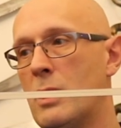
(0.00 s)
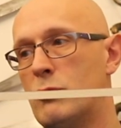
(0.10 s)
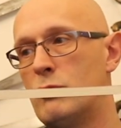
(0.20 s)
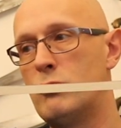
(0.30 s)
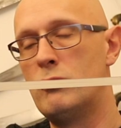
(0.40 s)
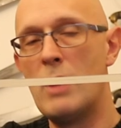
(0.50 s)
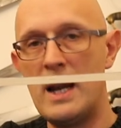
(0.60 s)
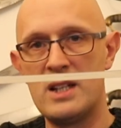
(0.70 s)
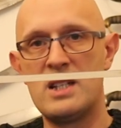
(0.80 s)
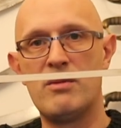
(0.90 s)

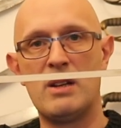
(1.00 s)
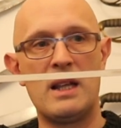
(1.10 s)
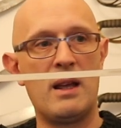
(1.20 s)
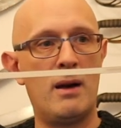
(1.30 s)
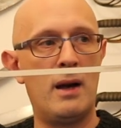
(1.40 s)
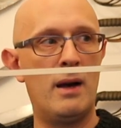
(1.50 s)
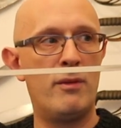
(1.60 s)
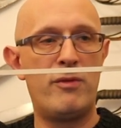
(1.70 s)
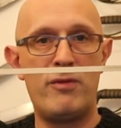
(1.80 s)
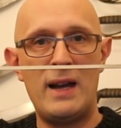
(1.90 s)
relatively
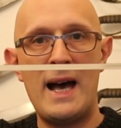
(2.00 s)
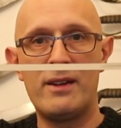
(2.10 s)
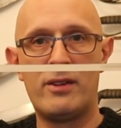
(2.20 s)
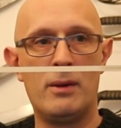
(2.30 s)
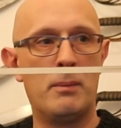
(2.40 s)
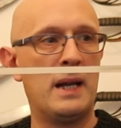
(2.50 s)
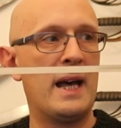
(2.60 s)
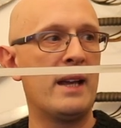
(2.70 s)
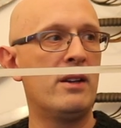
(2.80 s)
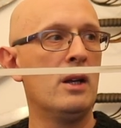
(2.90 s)
flat
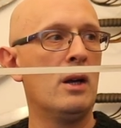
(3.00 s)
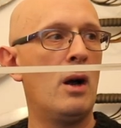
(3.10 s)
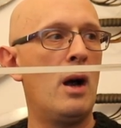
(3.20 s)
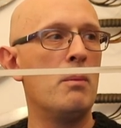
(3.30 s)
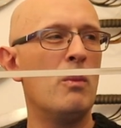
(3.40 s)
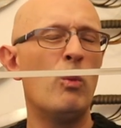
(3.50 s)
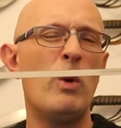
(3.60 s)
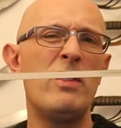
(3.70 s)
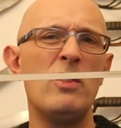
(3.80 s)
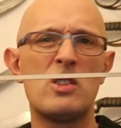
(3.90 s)
blade,
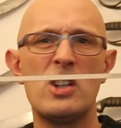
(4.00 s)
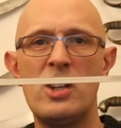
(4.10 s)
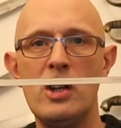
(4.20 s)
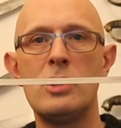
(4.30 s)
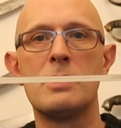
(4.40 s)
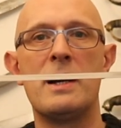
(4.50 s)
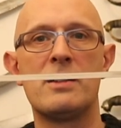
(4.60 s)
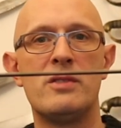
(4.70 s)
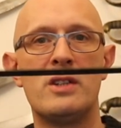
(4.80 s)
with not a huge amount of